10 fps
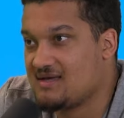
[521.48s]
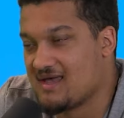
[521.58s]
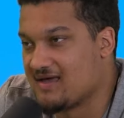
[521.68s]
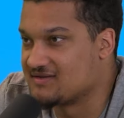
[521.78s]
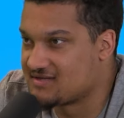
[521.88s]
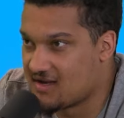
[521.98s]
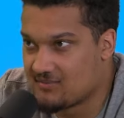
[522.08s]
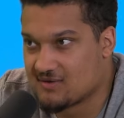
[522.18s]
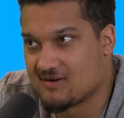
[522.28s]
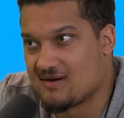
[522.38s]
Yeah, the
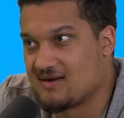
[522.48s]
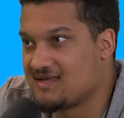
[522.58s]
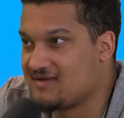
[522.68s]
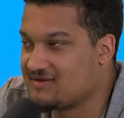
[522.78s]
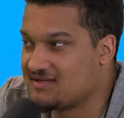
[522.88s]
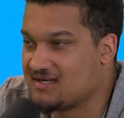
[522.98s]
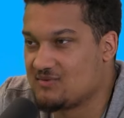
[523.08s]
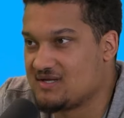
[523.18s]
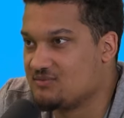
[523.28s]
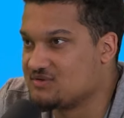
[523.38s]
Tumbler. Okay. And even then
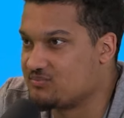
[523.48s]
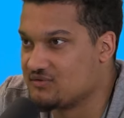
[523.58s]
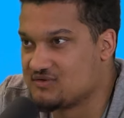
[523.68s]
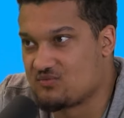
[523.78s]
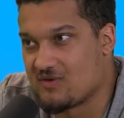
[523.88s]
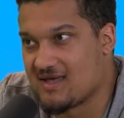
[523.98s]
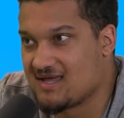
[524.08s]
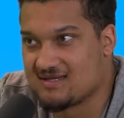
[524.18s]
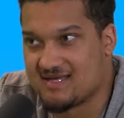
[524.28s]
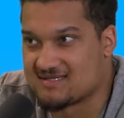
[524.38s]
when he was Bruce
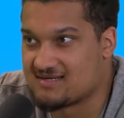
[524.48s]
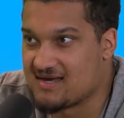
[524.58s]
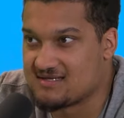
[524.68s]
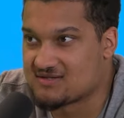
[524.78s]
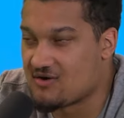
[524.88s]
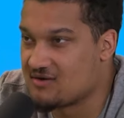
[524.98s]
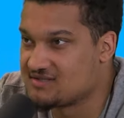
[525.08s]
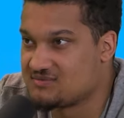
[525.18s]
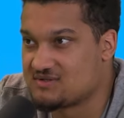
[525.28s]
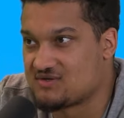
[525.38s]
Wayne, like the nice
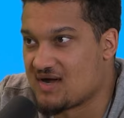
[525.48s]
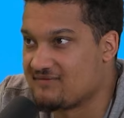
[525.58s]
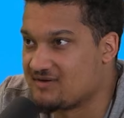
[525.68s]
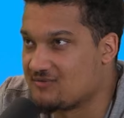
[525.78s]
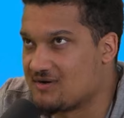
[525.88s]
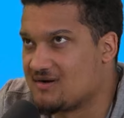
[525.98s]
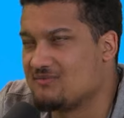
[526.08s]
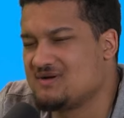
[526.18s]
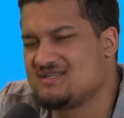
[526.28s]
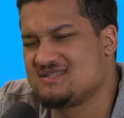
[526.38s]
cars he was driving were,
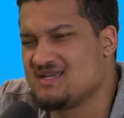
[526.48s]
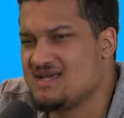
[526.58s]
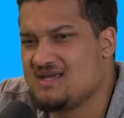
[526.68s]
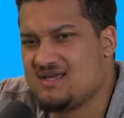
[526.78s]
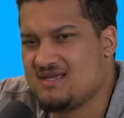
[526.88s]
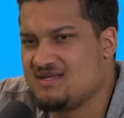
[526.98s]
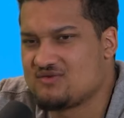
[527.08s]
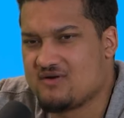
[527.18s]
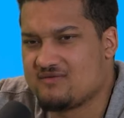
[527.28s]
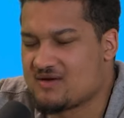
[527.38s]
what did he
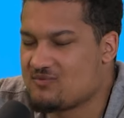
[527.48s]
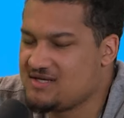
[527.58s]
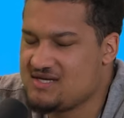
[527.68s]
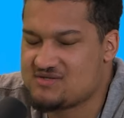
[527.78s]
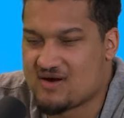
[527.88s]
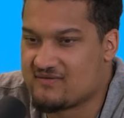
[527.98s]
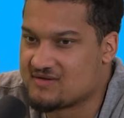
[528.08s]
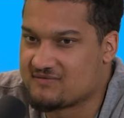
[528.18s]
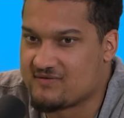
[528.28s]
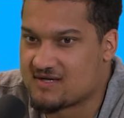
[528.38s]
drive in
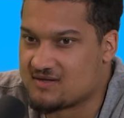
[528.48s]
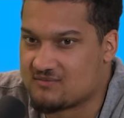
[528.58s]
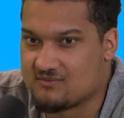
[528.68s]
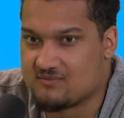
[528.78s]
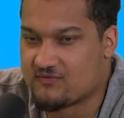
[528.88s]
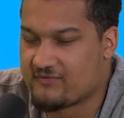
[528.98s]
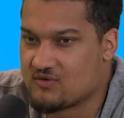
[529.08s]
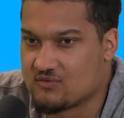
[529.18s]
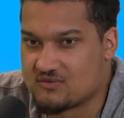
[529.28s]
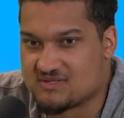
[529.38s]
the fucking
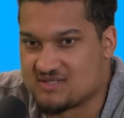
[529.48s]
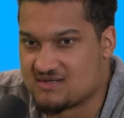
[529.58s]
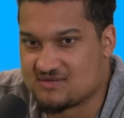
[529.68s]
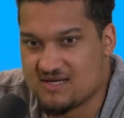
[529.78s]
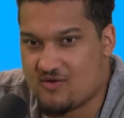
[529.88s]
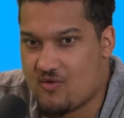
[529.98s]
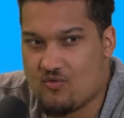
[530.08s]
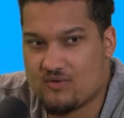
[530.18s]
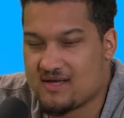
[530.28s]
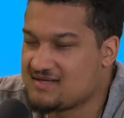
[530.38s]
funeral scene? It was like an
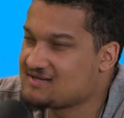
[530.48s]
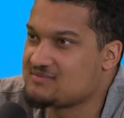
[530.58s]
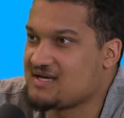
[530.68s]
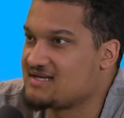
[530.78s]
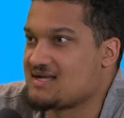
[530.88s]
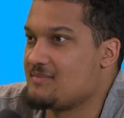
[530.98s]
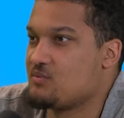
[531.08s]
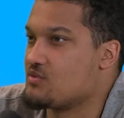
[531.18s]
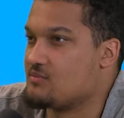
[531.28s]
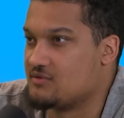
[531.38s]
old, that's what I'm saying. It's not
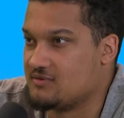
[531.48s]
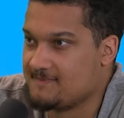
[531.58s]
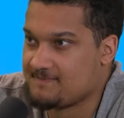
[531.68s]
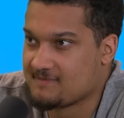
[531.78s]
memorable.